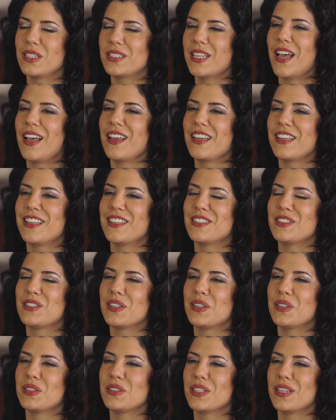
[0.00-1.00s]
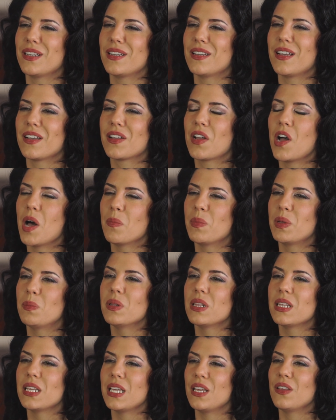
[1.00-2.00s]
Italians, there's a common
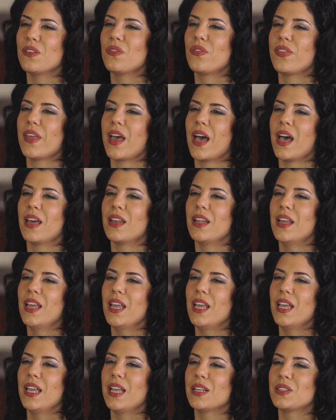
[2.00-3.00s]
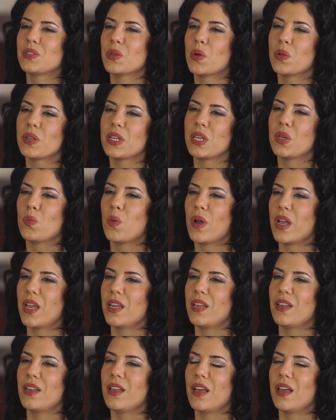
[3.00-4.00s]
belief that it's only
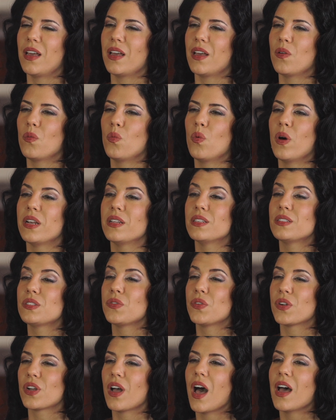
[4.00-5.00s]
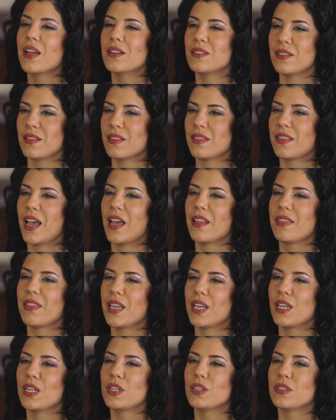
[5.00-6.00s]
when one is forgotten that
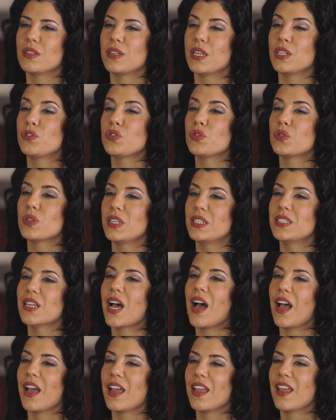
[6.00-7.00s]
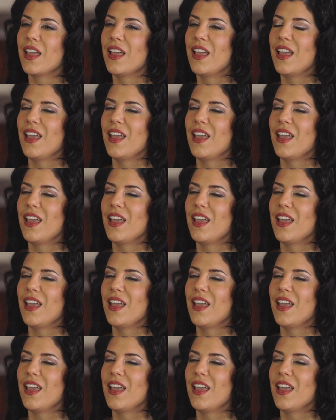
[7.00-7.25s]
they truly die.